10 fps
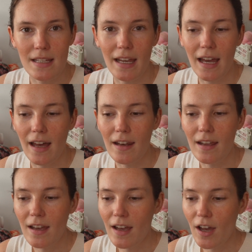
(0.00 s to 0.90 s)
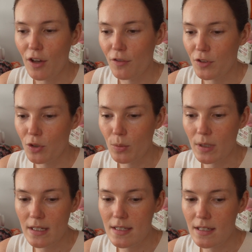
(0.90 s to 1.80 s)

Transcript: I had a few weeks